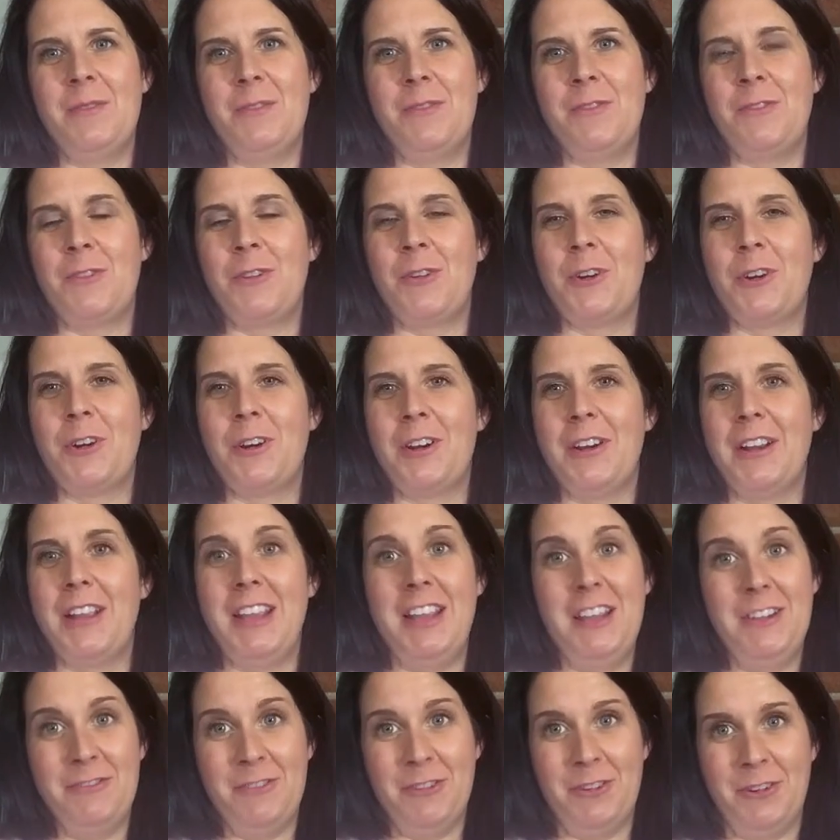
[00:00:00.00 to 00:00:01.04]
for
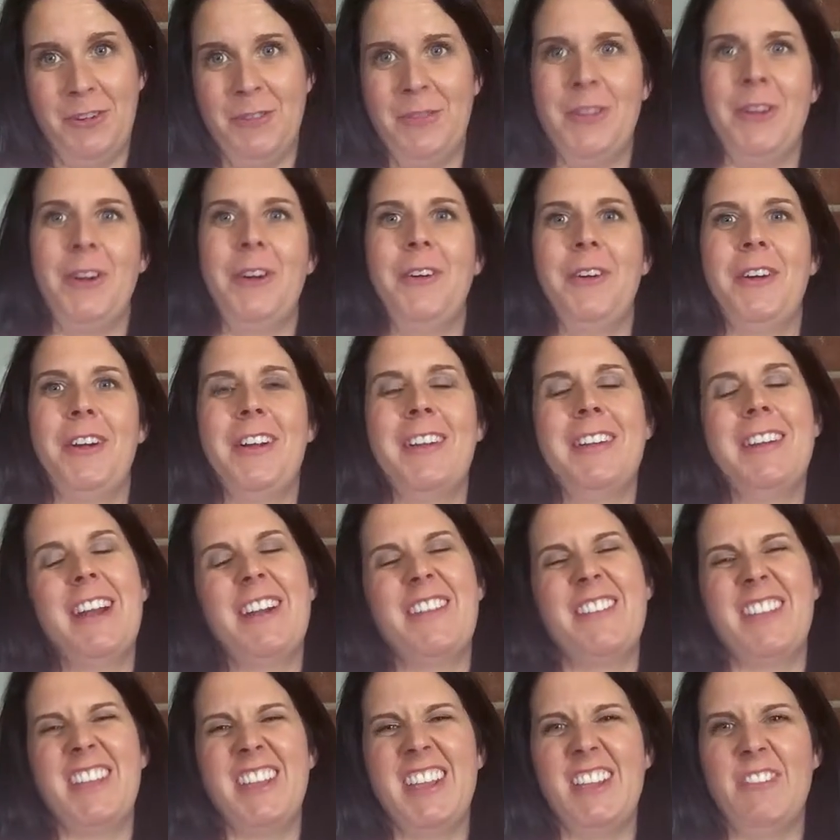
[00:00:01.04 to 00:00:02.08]
evil, or
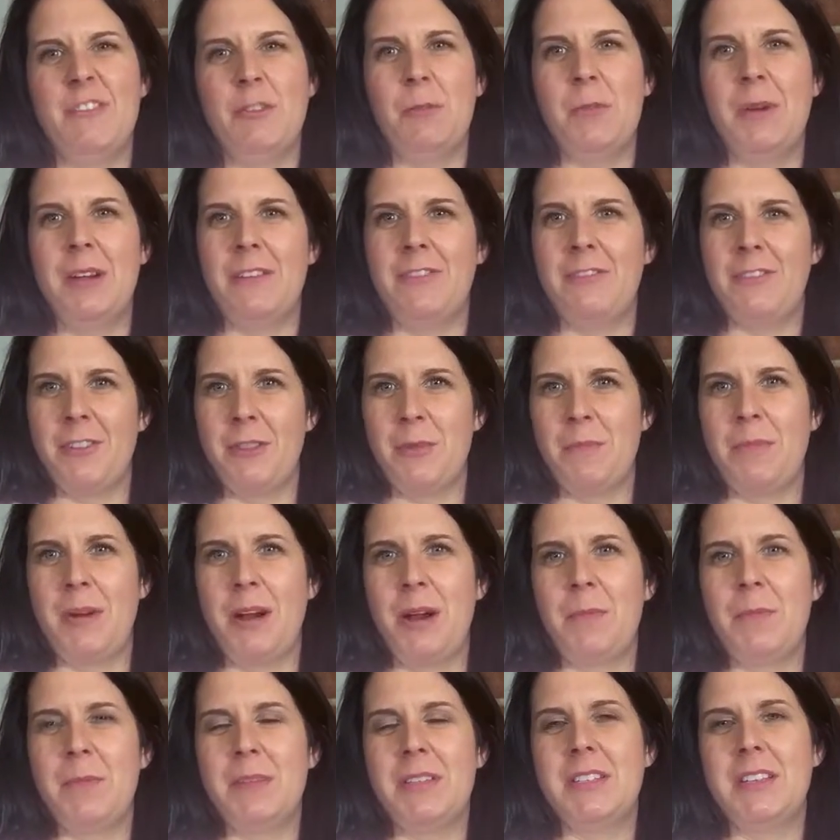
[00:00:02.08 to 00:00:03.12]
not really evil, but for the
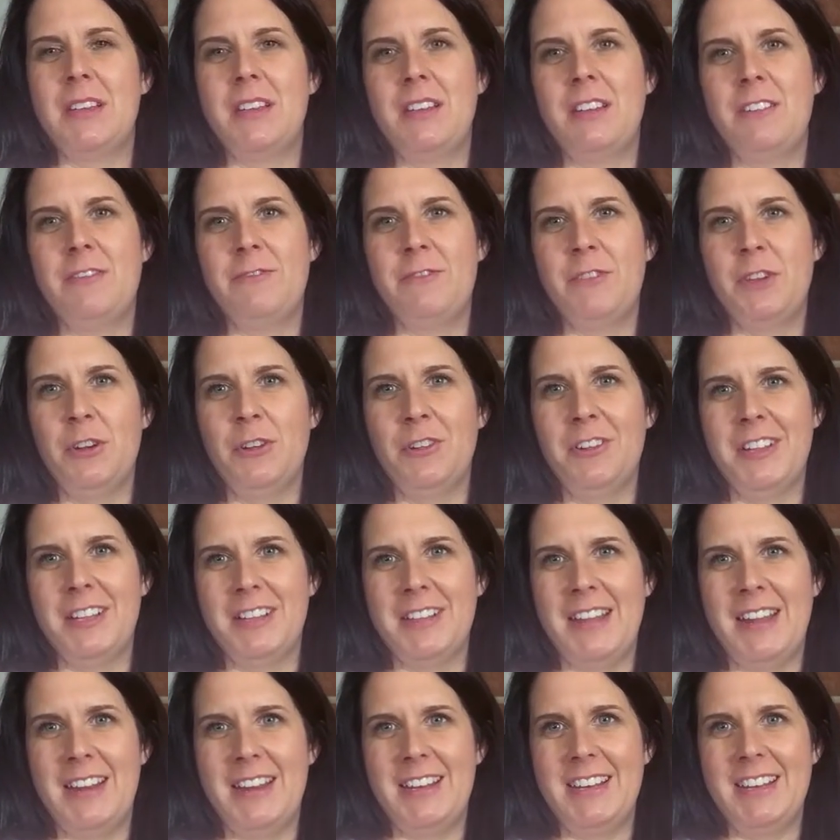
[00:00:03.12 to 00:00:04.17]
purpose of fueling
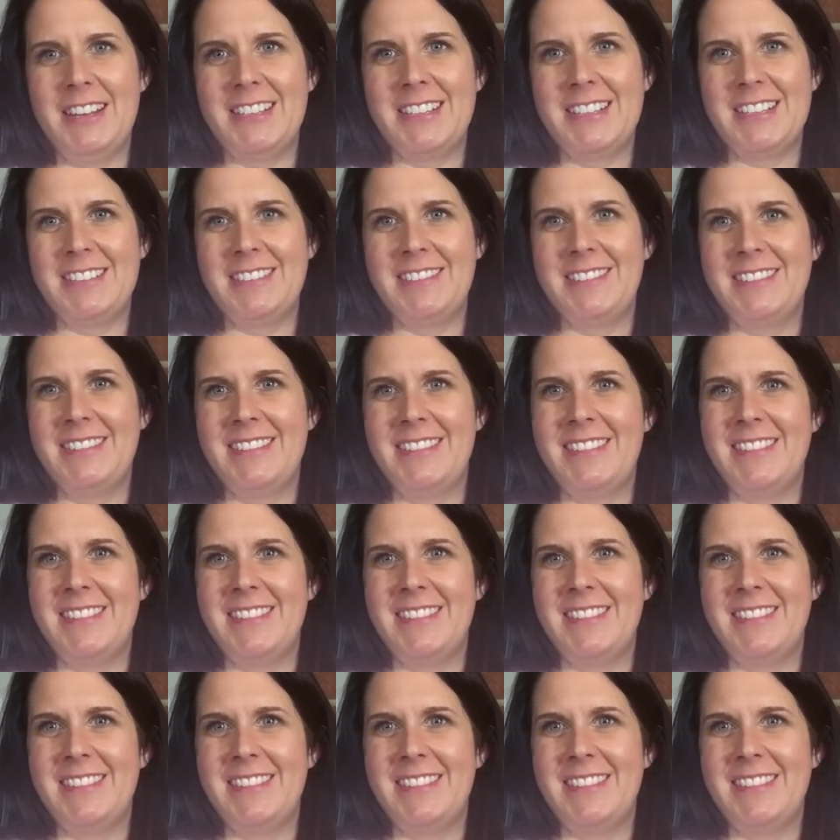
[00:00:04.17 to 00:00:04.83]
that addiction.